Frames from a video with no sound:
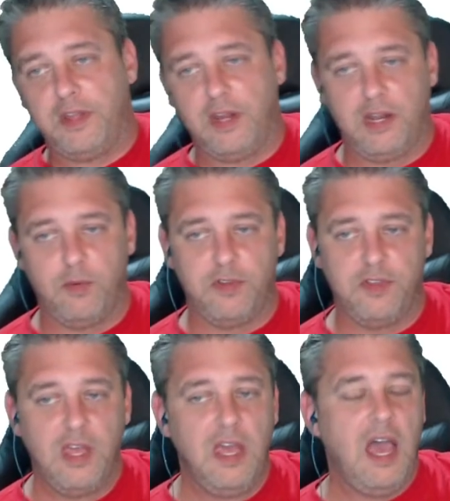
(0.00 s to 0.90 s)
on it was
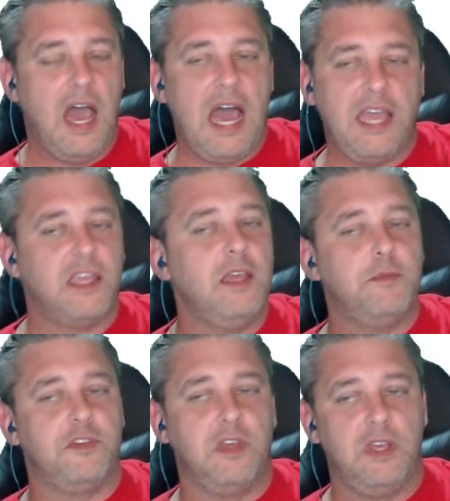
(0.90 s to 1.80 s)
I keep
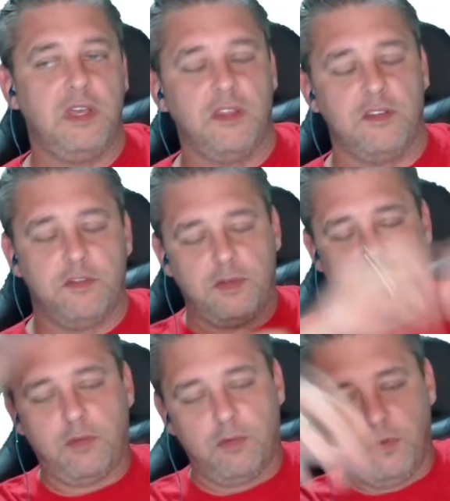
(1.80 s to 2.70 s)
seeing, and this is
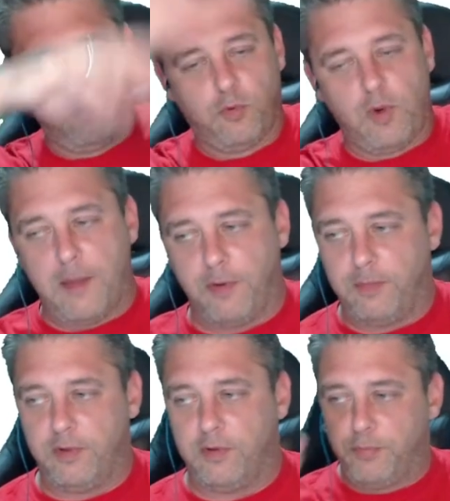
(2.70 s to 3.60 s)
like, we'll wrap up,
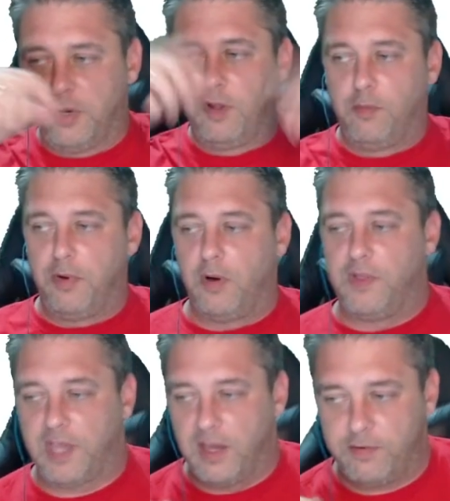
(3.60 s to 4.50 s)
put a little bow on
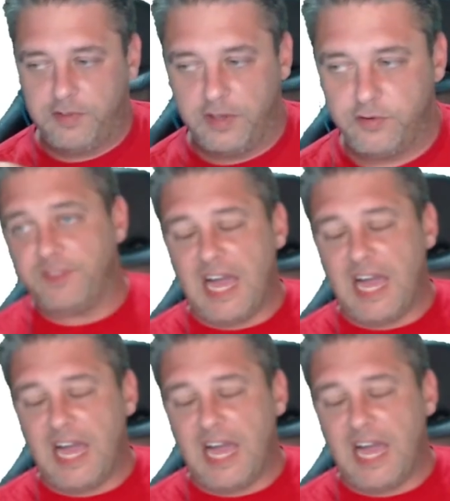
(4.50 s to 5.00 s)
the conversation.